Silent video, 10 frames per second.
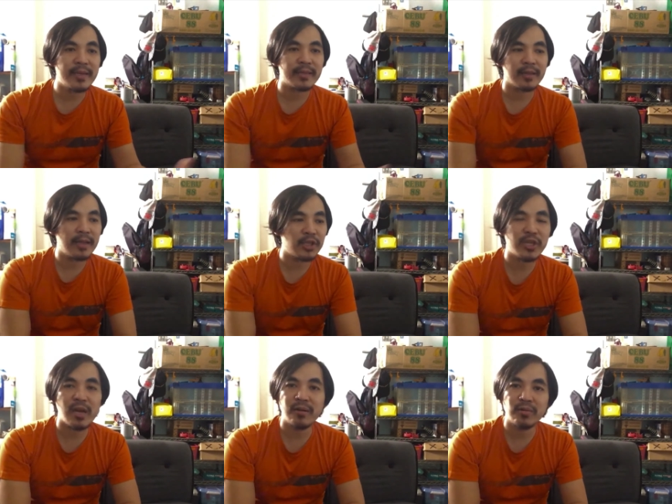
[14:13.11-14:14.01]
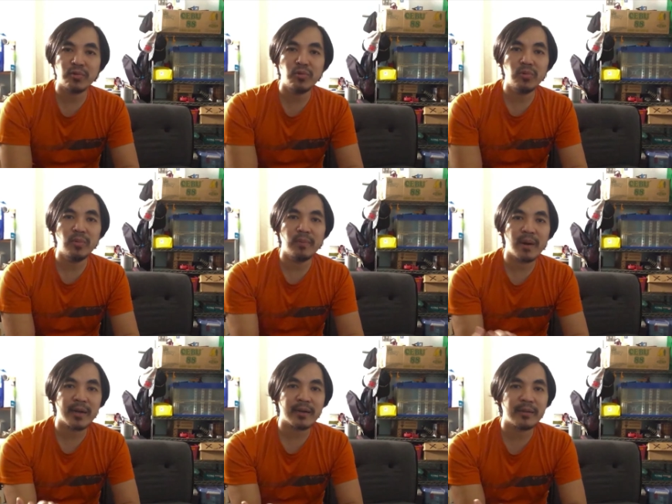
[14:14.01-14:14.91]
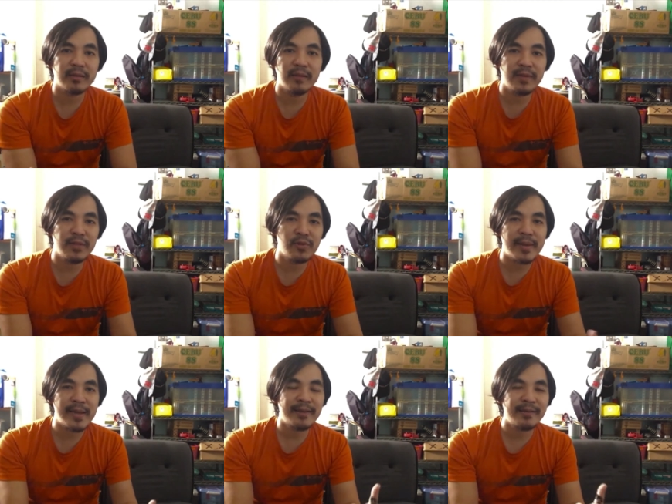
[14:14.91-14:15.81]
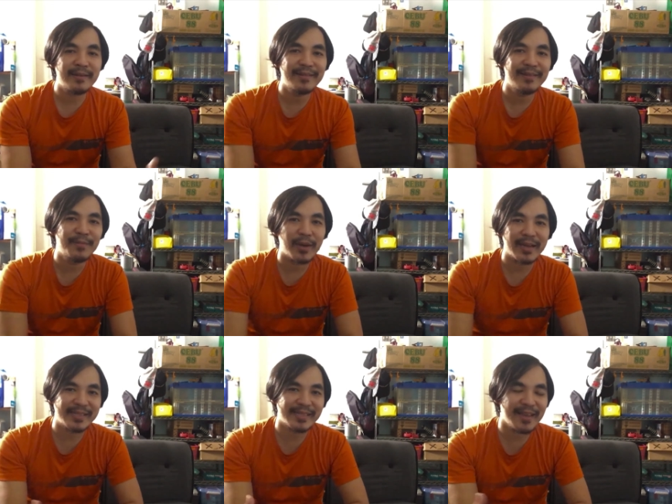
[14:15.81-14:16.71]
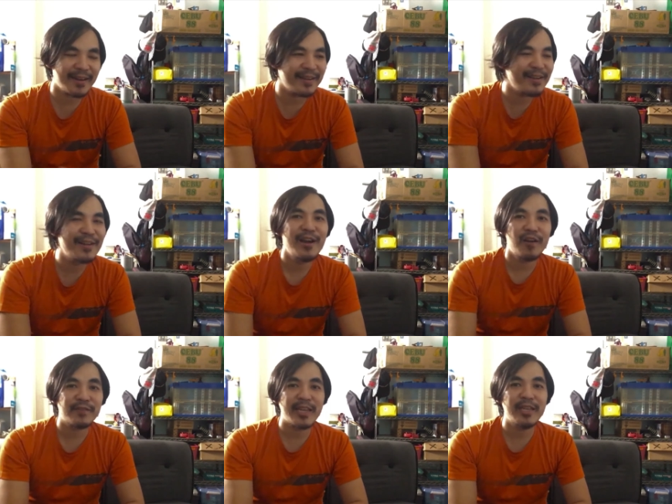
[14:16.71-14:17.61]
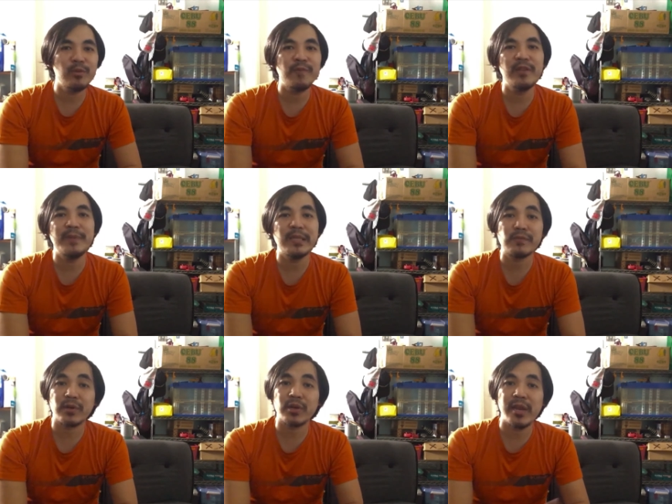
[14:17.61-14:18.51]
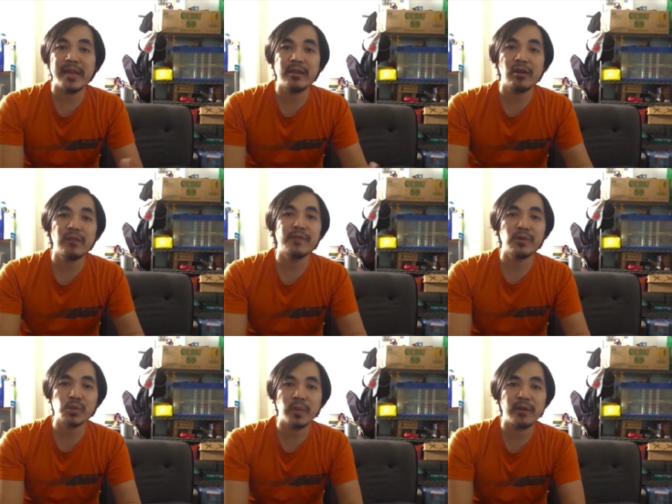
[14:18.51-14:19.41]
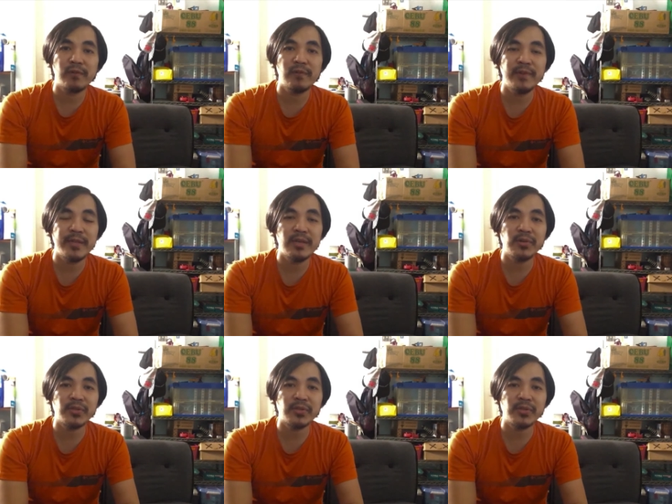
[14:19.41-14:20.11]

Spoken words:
Shout out to Mark, the video man, Mark Esguerra of Tiny Hoop Philippines, for creating all of those wonderful videos.